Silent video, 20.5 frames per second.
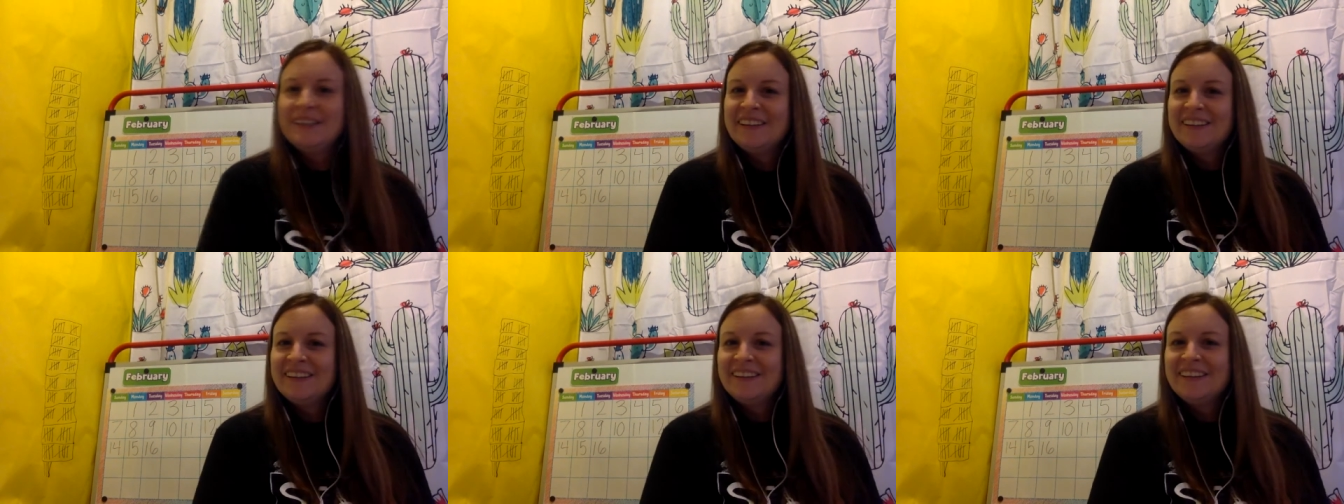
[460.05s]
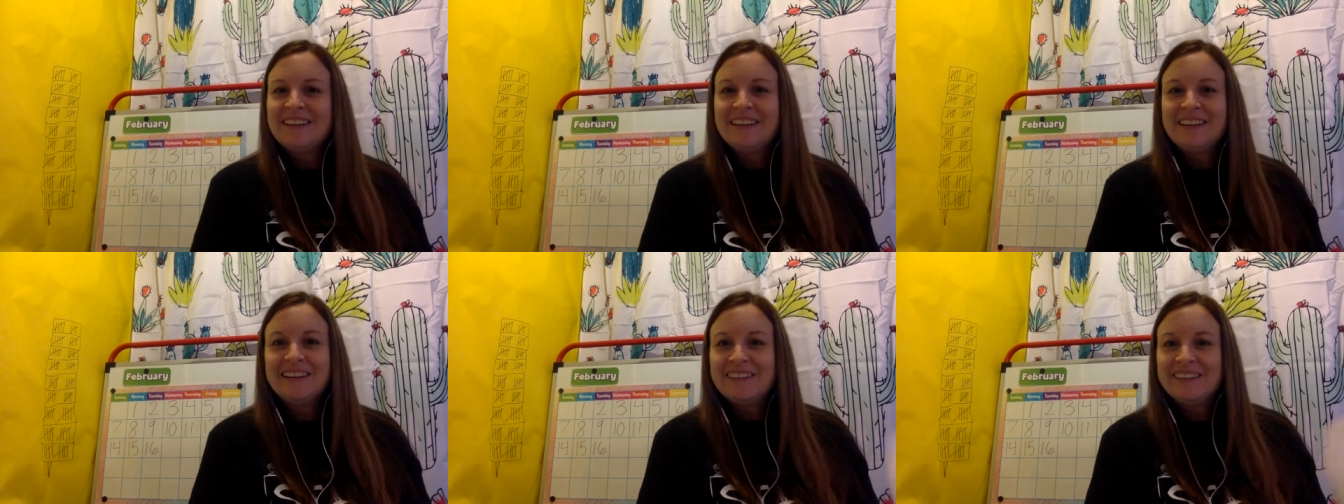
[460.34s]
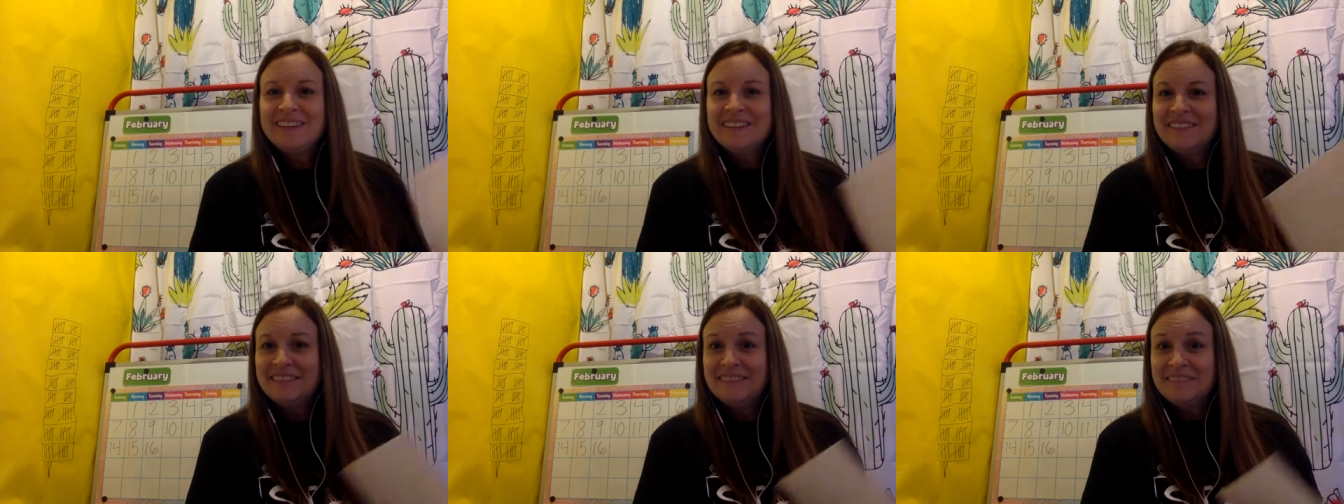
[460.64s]

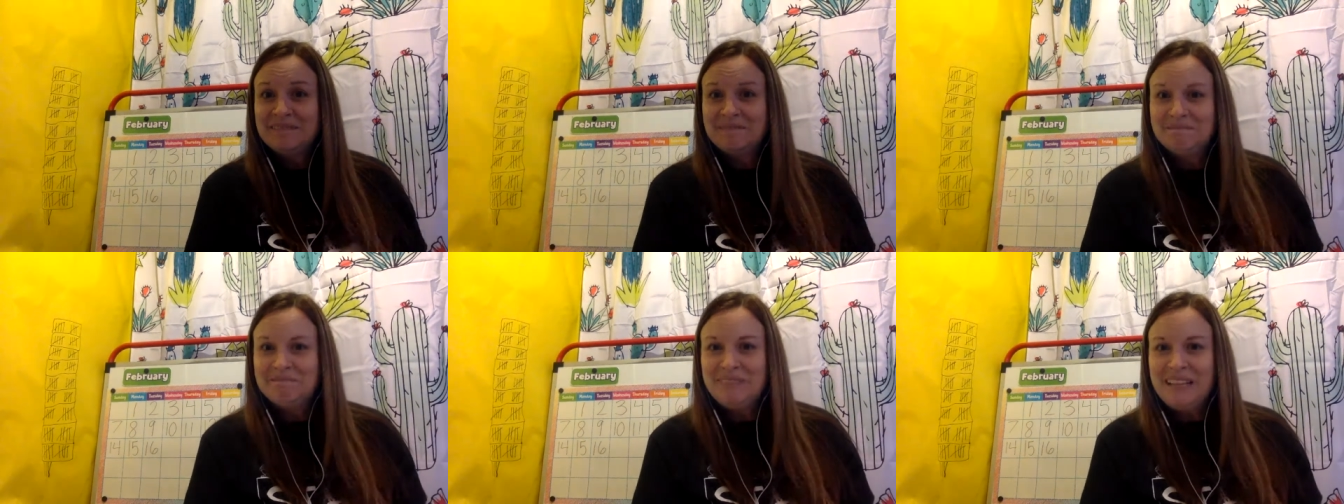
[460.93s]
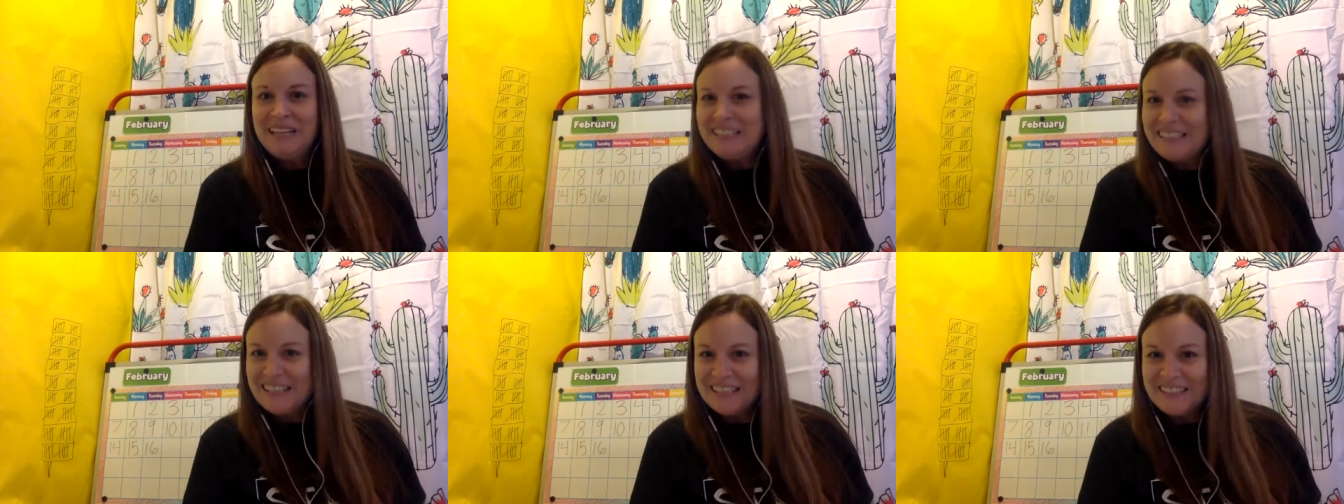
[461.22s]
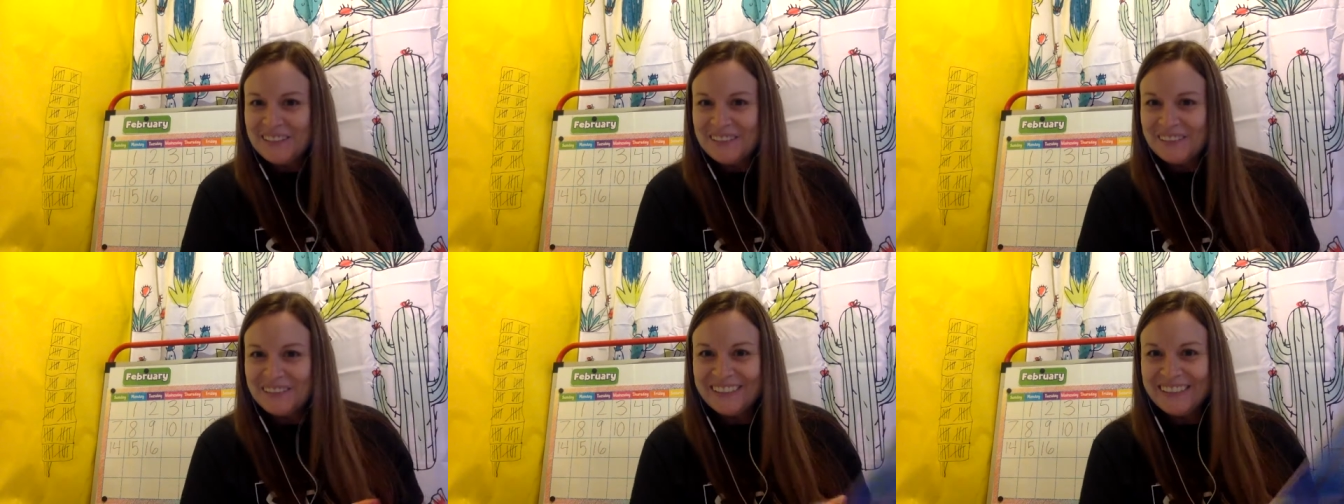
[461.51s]
It
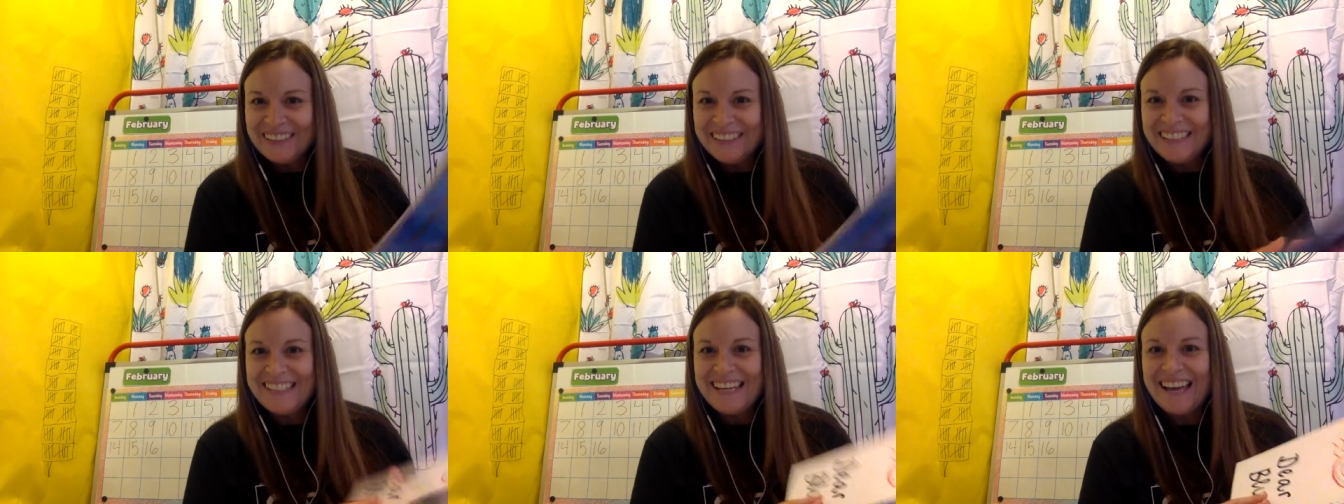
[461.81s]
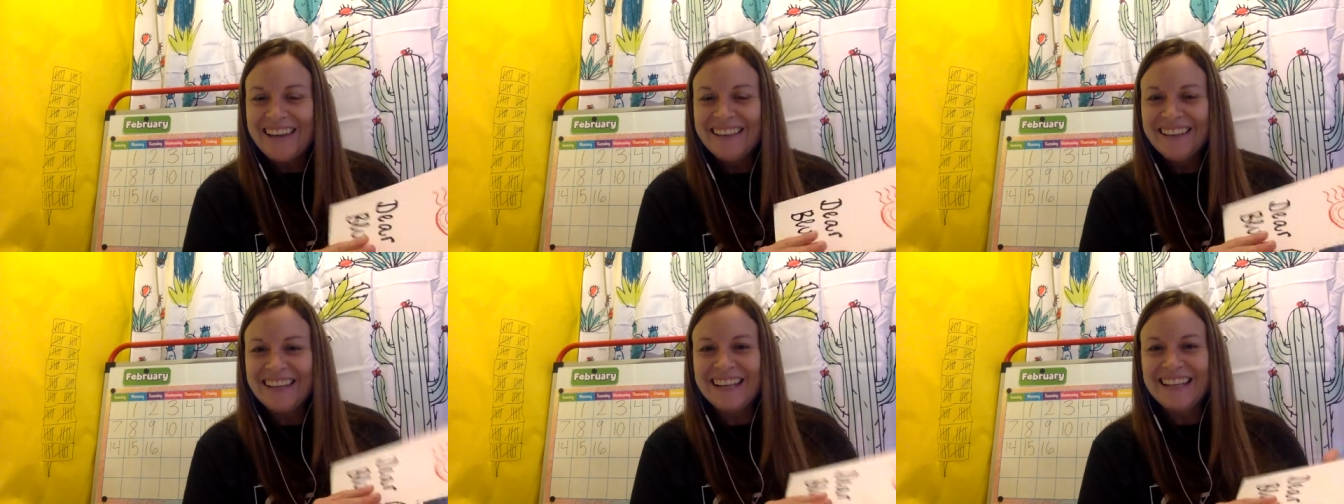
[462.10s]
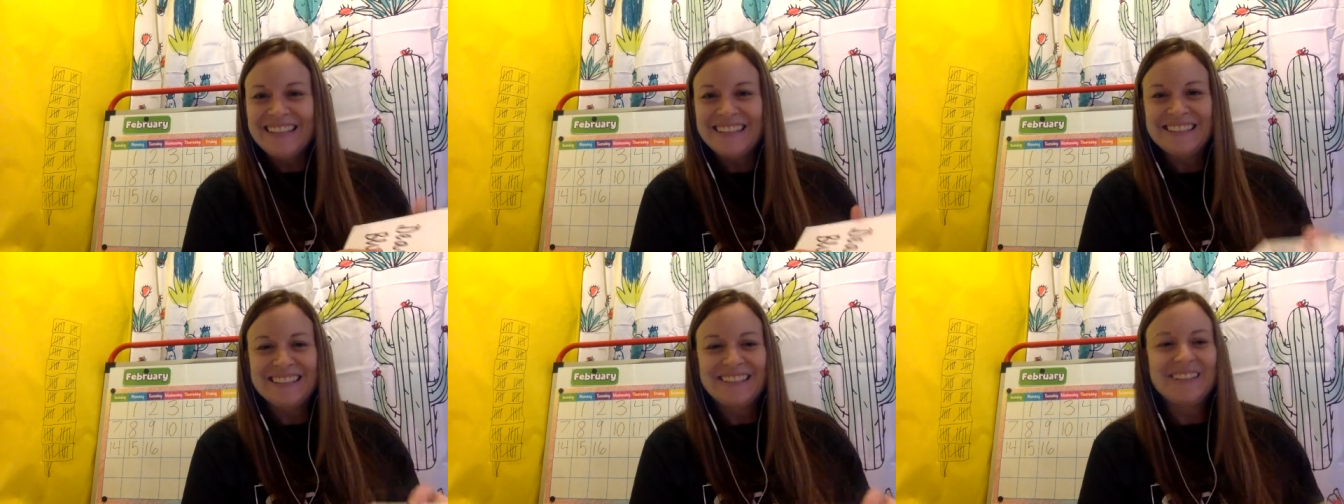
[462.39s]
doesn't really tell us.